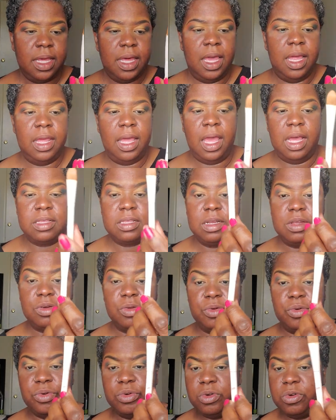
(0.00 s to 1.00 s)
and it has a
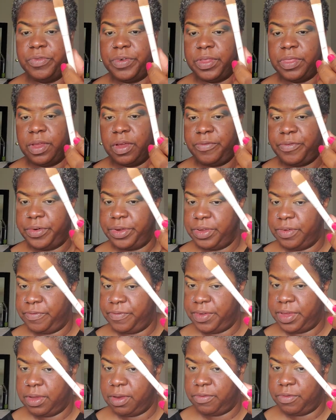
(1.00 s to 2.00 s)
little groove in there for your
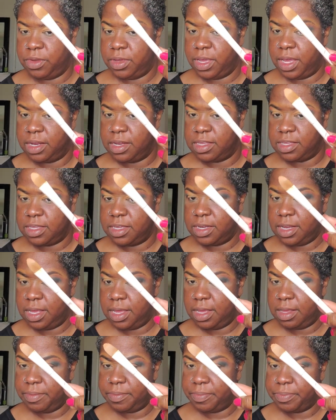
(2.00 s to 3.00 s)
finger, if you can kind of see
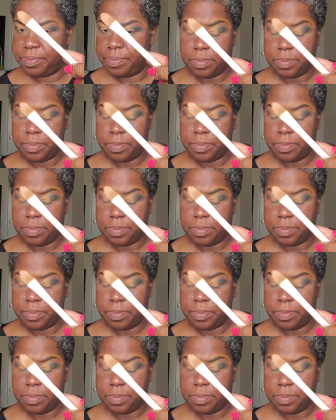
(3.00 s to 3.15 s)
that.